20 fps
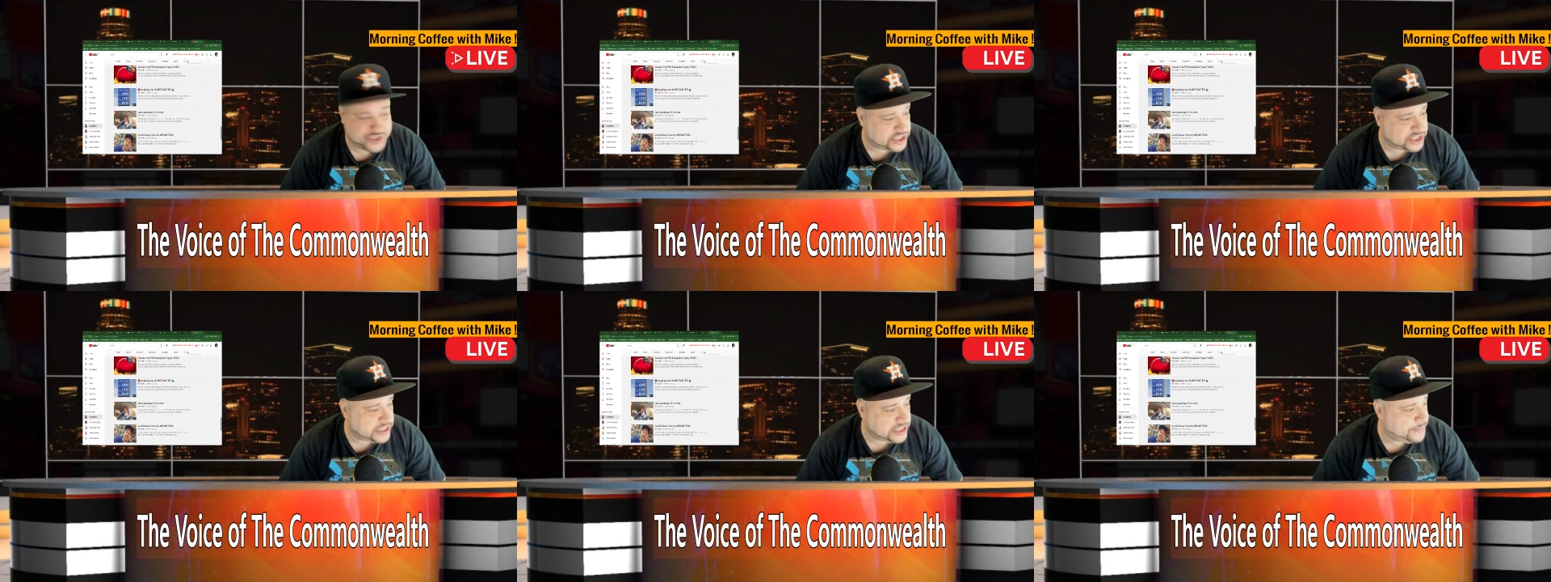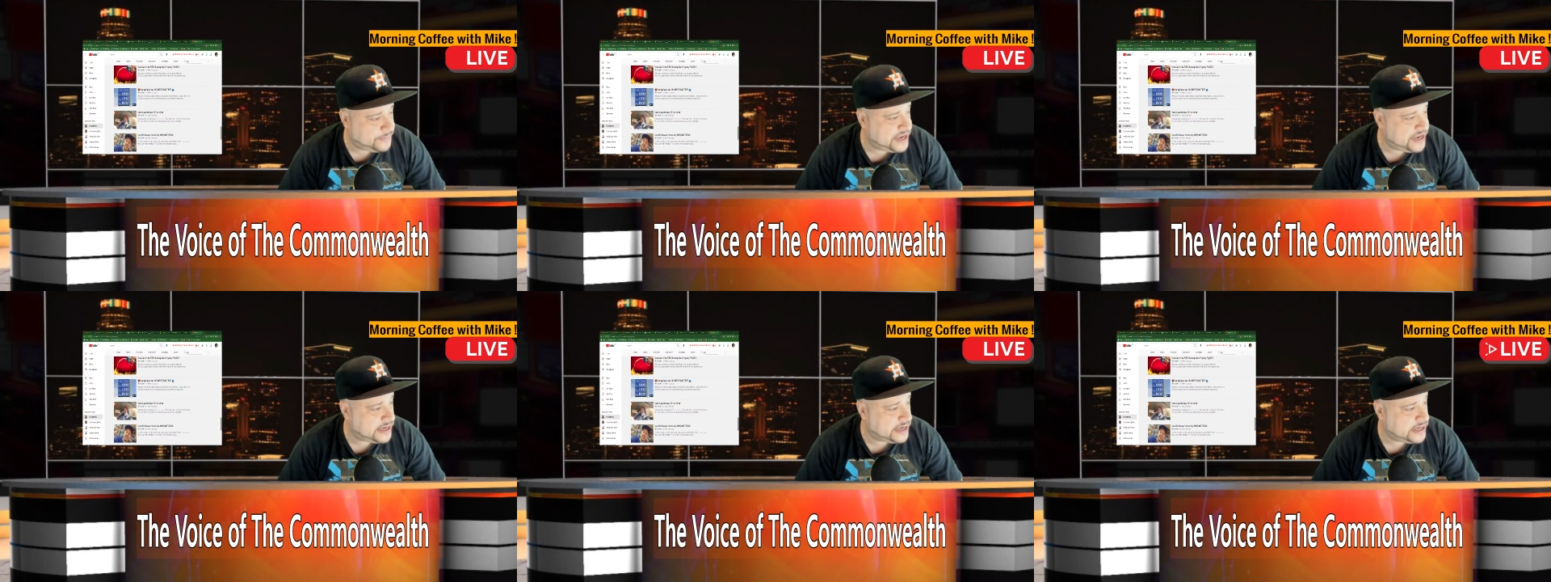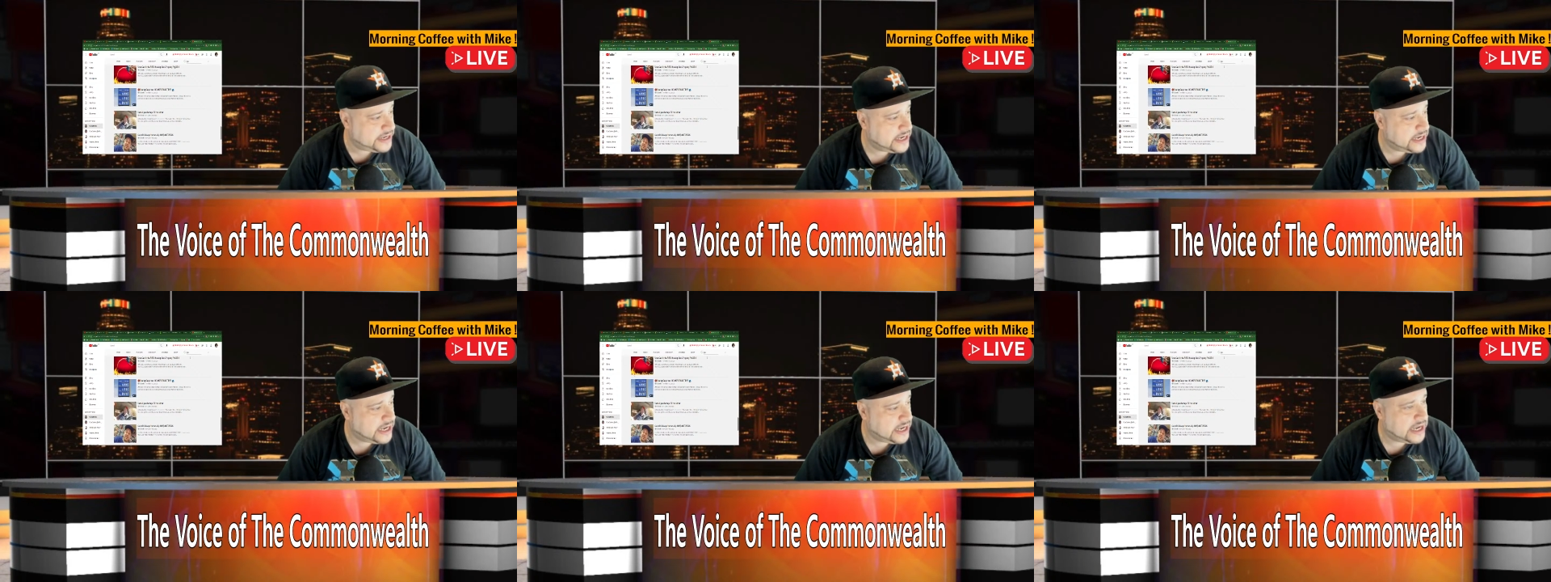Columbia.
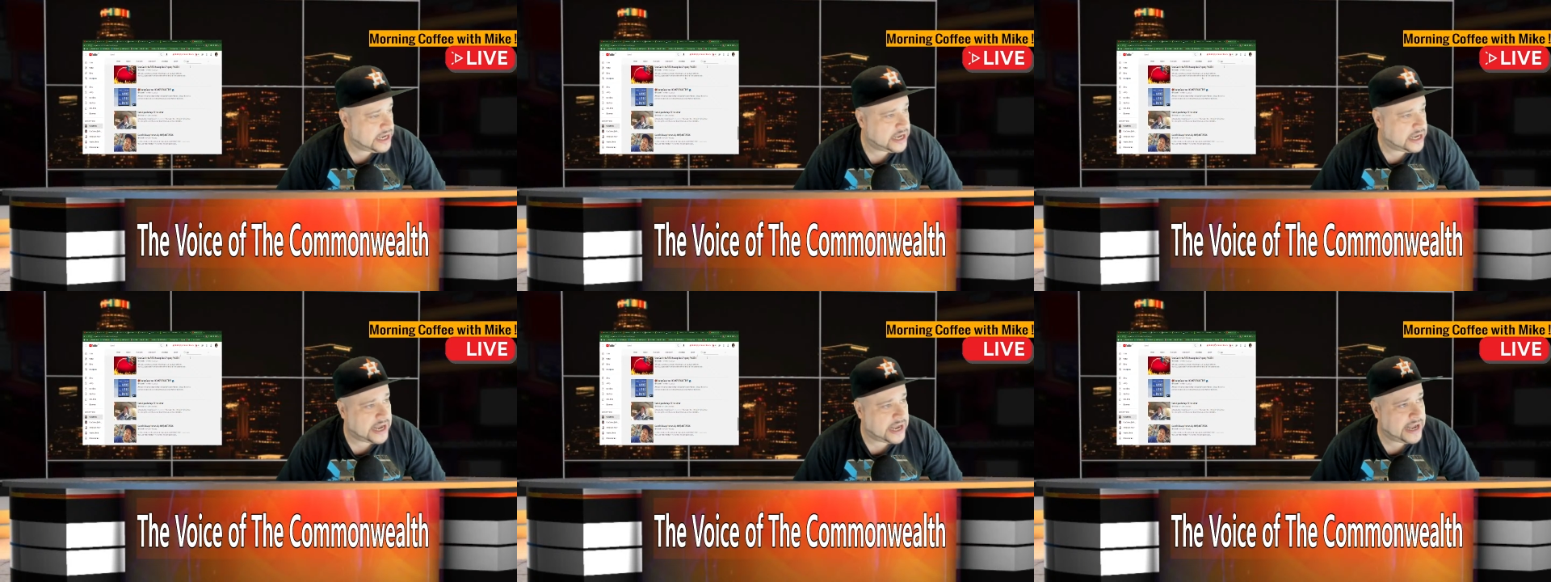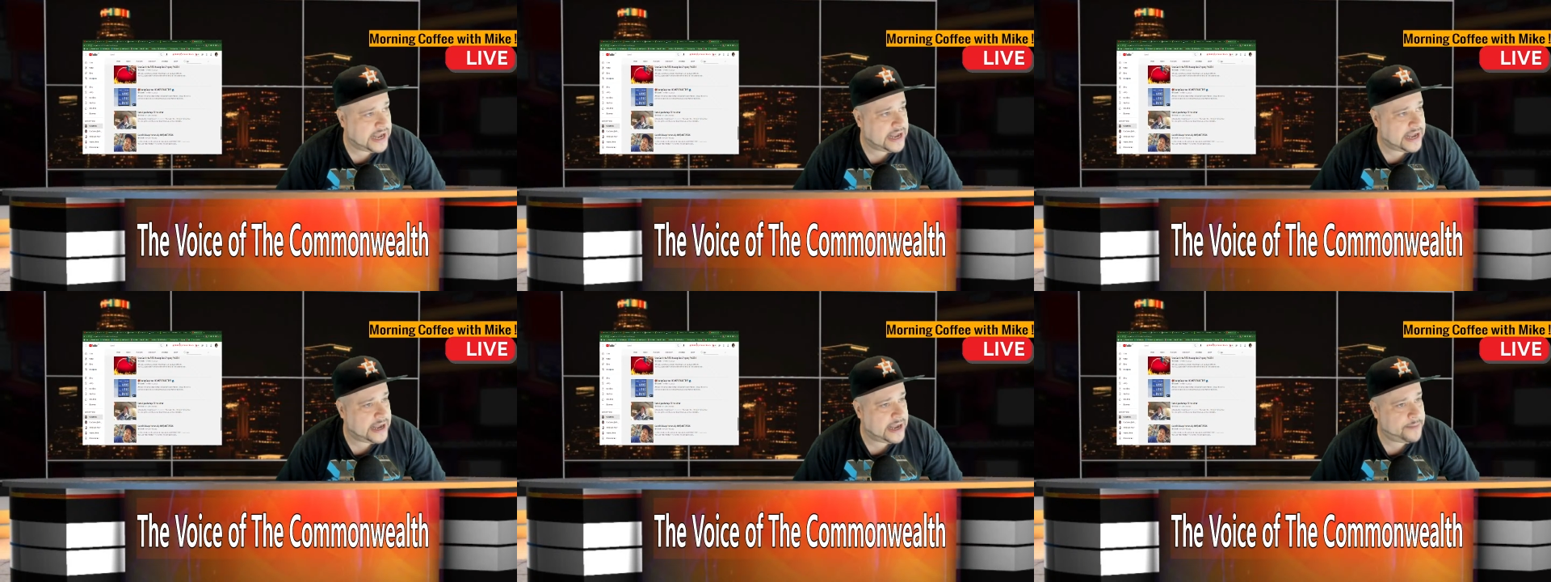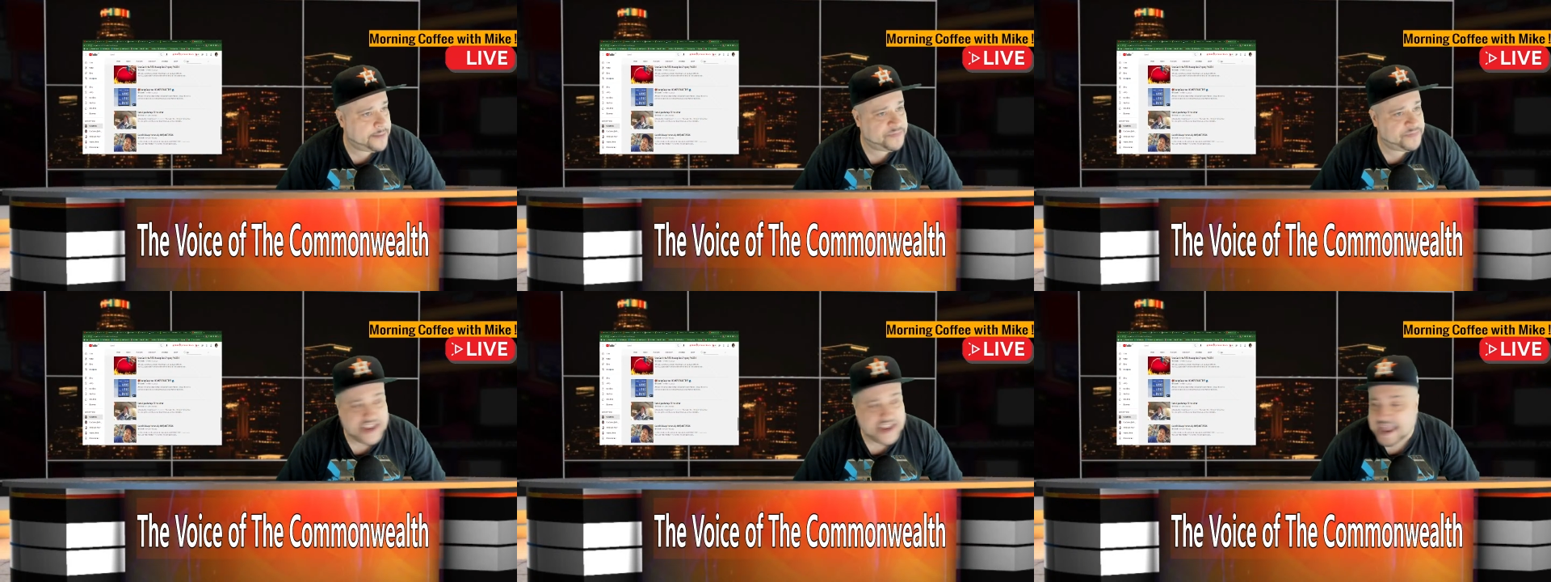
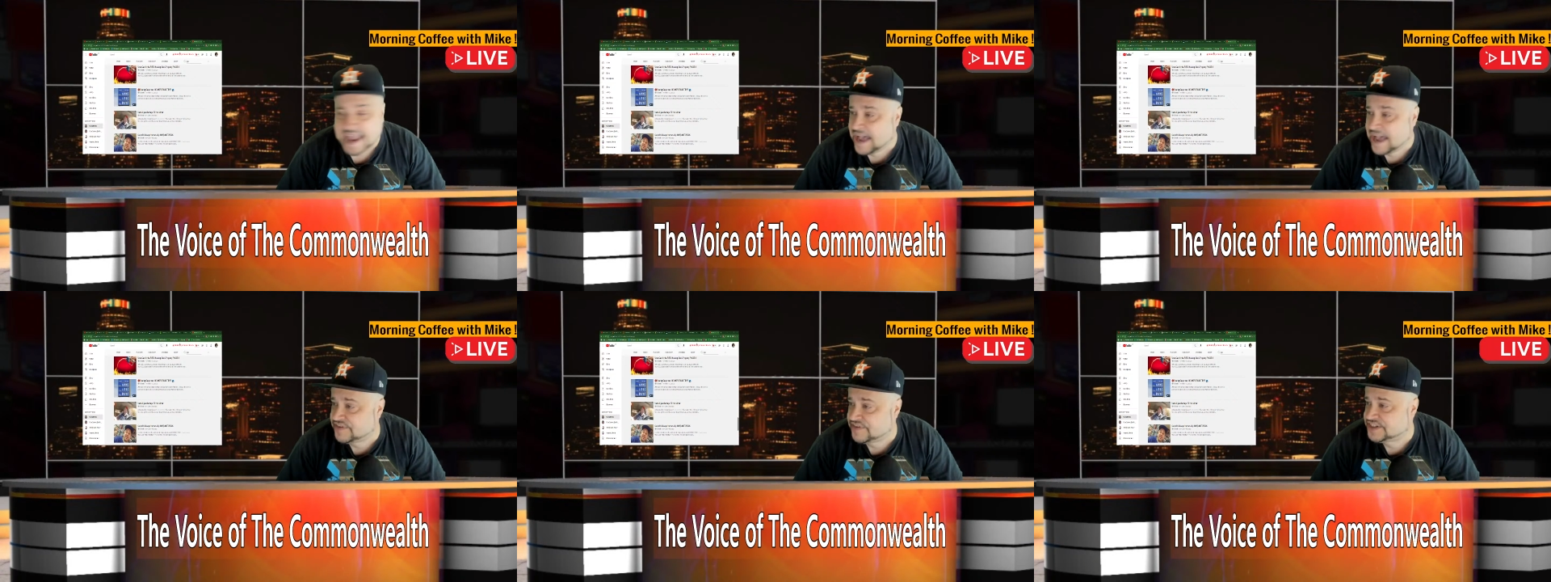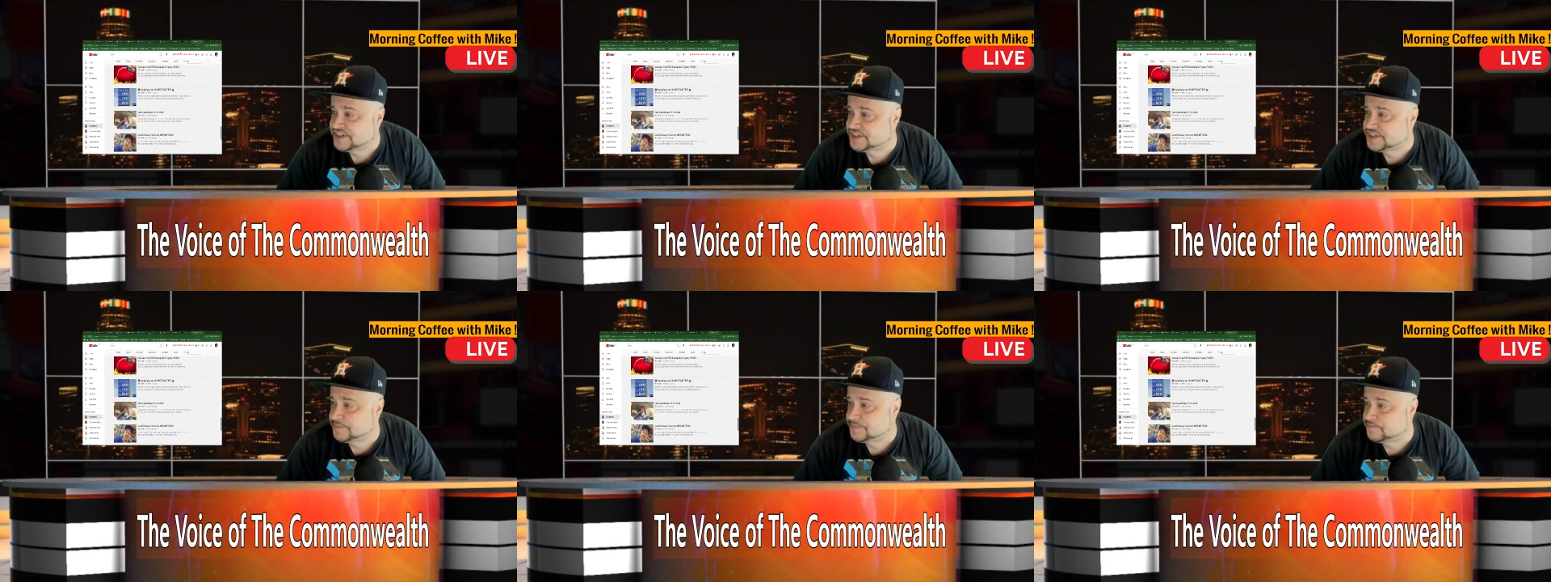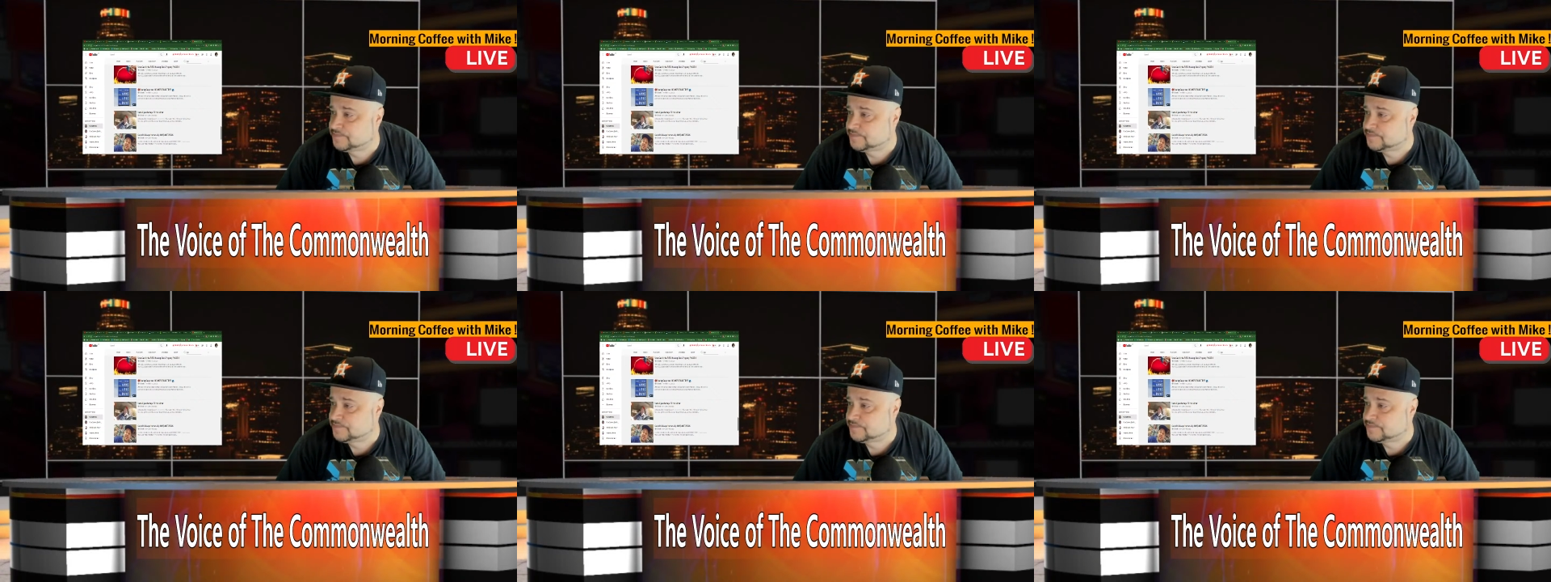They have us